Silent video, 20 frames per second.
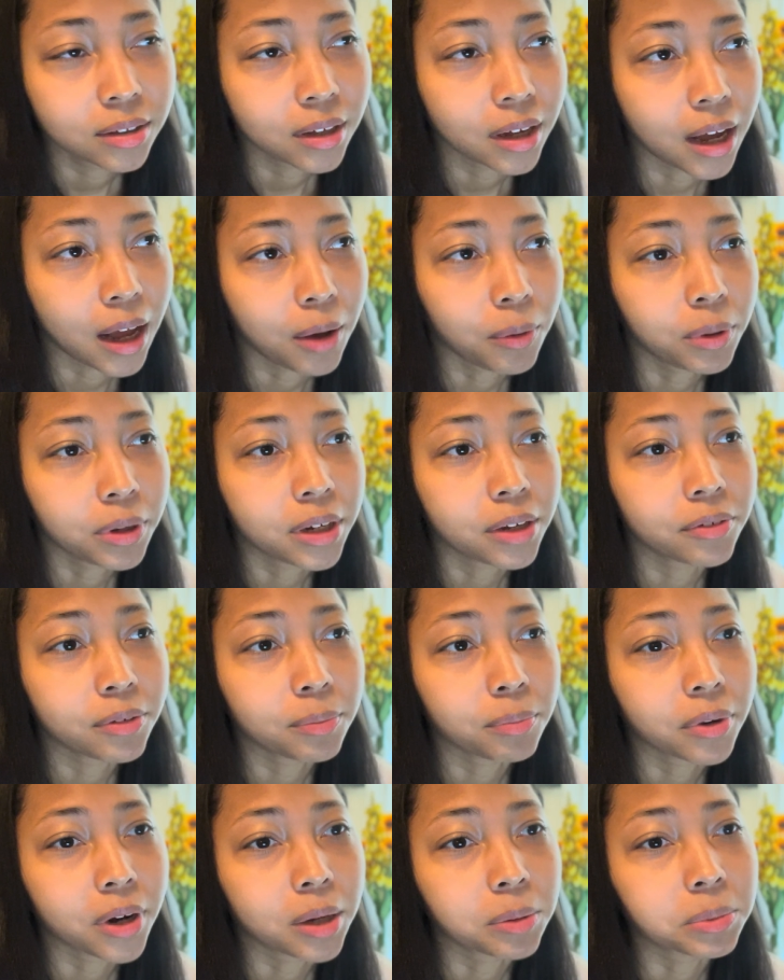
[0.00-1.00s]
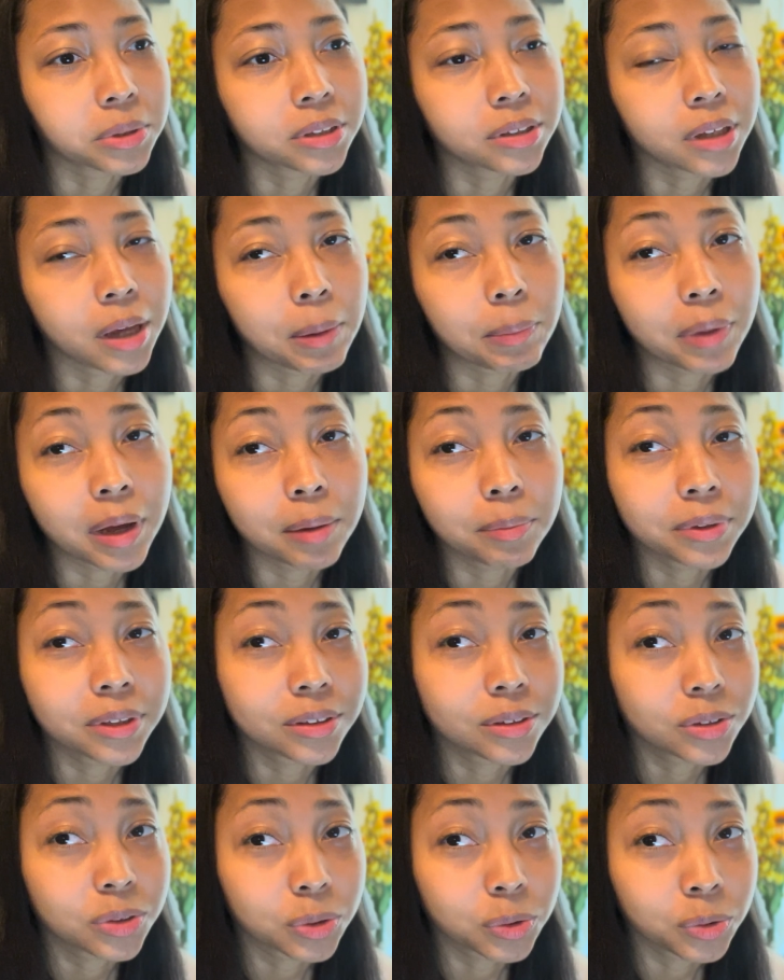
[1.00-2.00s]
I would even probably say maybe
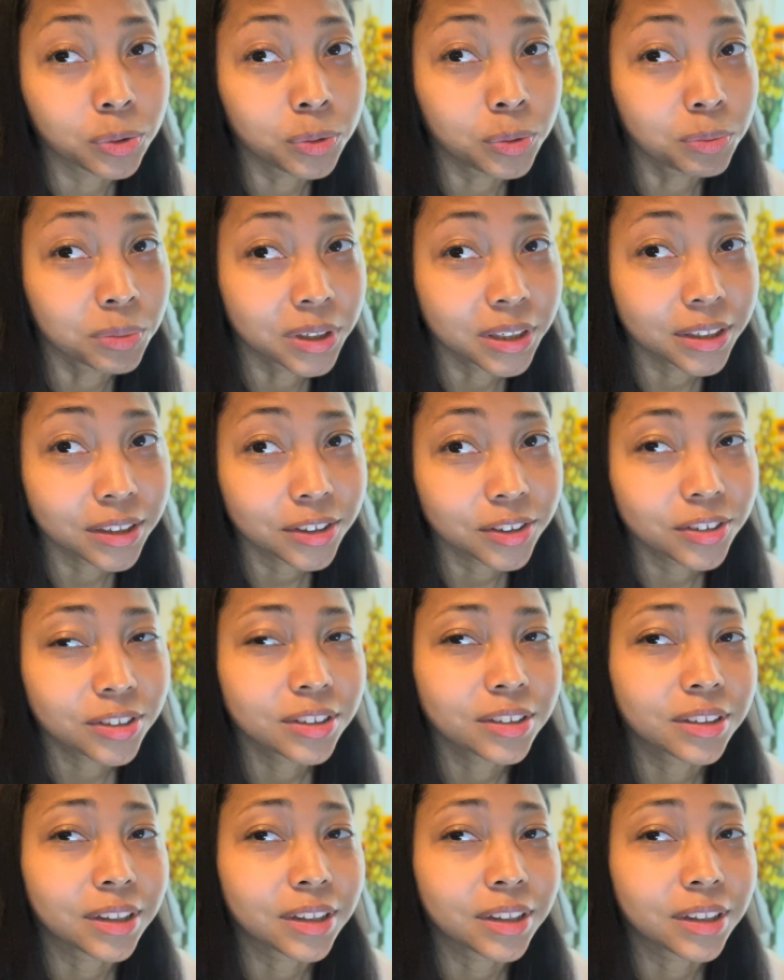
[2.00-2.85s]
too much.